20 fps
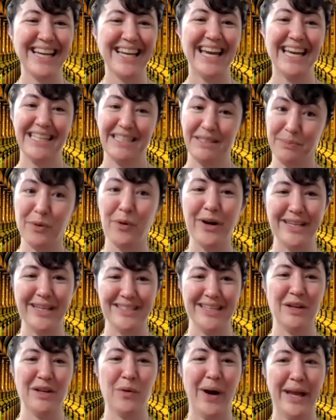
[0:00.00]
it's a
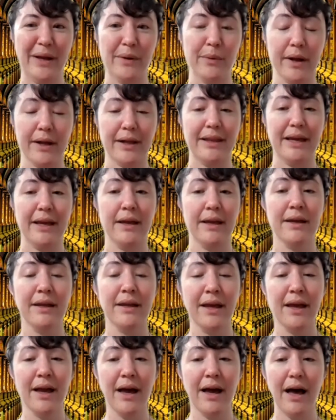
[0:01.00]
poison quite quickly.
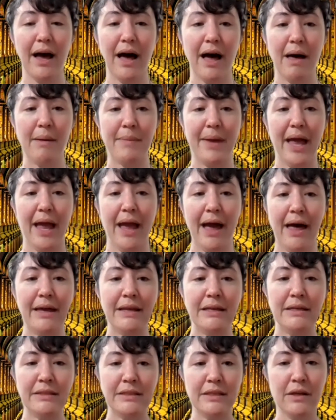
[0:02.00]

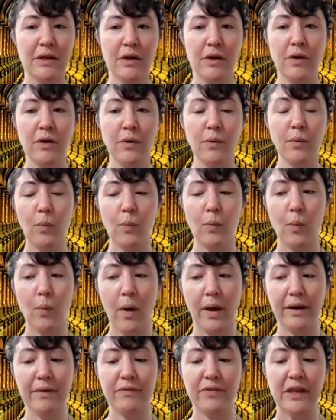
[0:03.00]
And
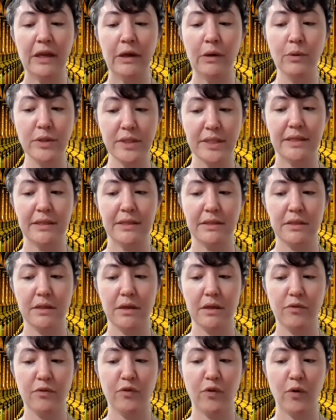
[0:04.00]
one of the uses
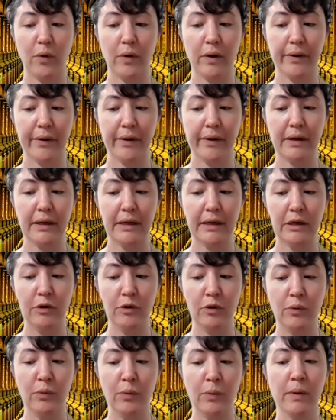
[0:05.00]
for
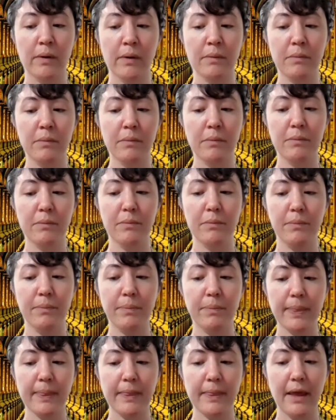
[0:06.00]
yew
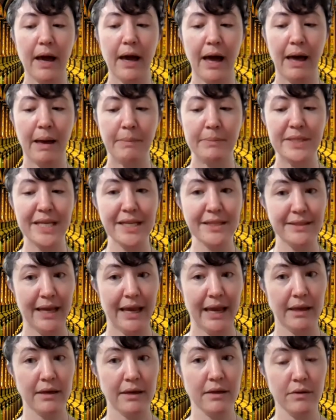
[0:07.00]
tisane,
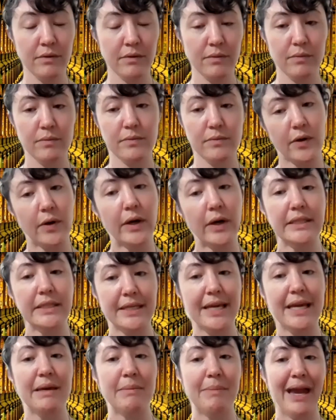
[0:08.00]
so a
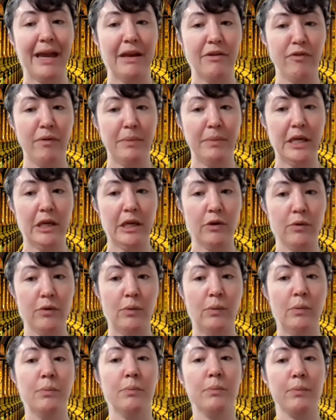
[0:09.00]
tea made from the
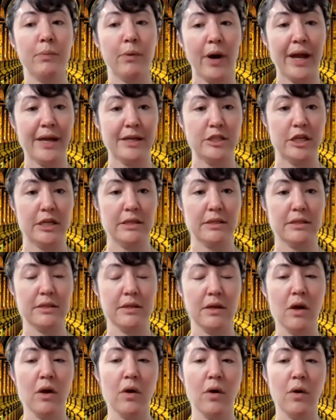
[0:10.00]
yew branches,
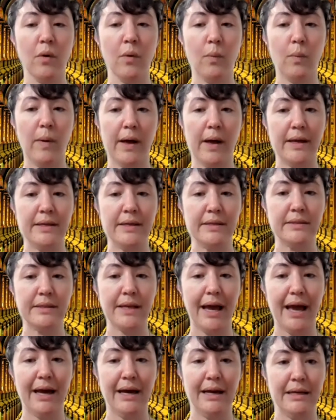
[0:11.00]
was
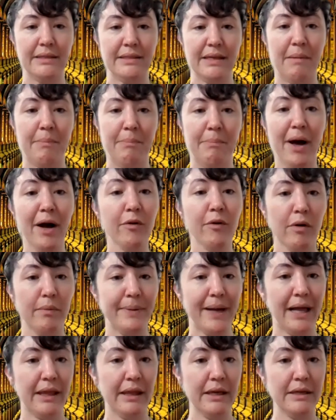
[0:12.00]
as a bug repellent,
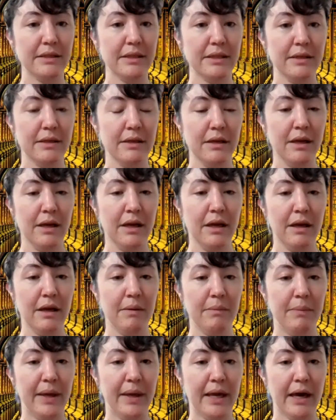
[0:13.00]

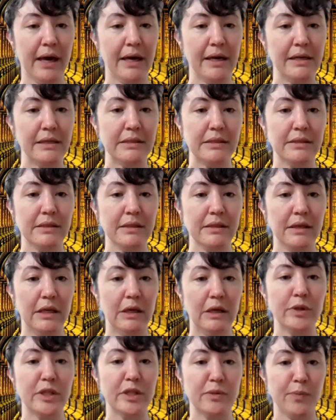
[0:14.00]
because you
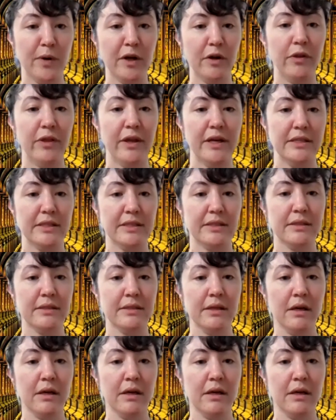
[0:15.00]
would sprinkle this